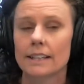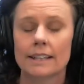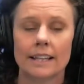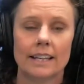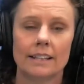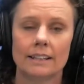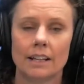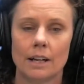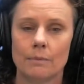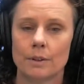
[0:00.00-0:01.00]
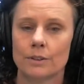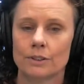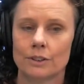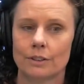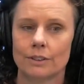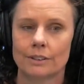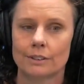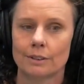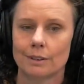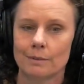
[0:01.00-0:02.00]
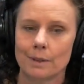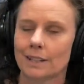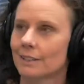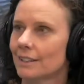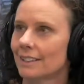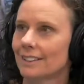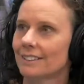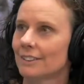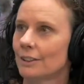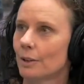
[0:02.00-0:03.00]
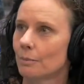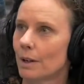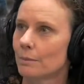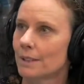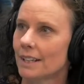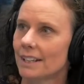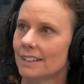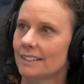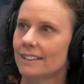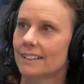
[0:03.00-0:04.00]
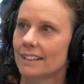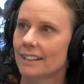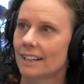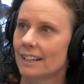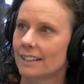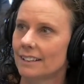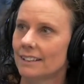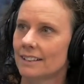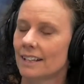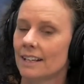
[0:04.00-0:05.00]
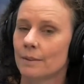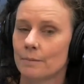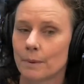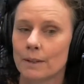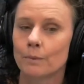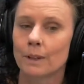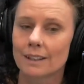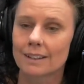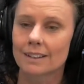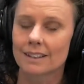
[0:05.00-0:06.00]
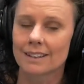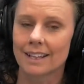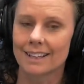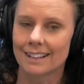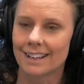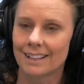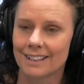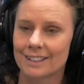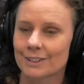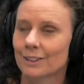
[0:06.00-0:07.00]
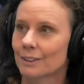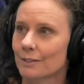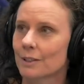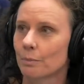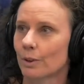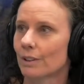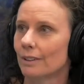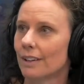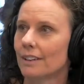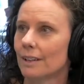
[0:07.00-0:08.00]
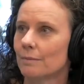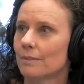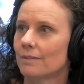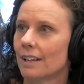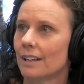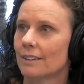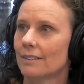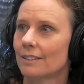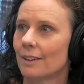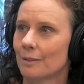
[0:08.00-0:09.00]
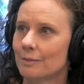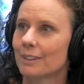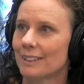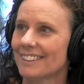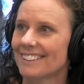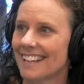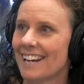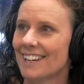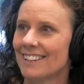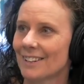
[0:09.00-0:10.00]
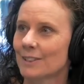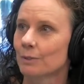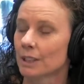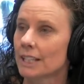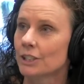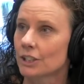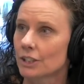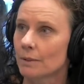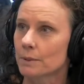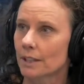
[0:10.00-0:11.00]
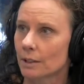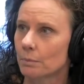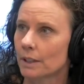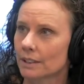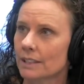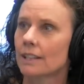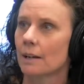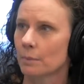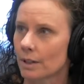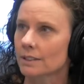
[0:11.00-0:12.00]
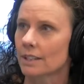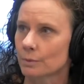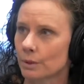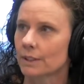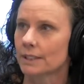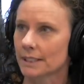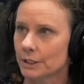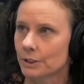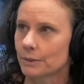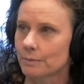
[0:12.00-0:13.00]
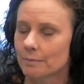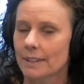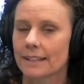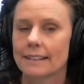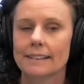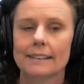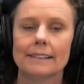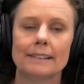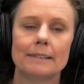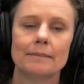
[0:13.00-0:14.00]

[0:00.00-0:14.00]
then um, those children go right back to you know mom and dad and and uh, but with then uh, a circle of support around them uh, hopefully that those relationships that are built in that process will continue so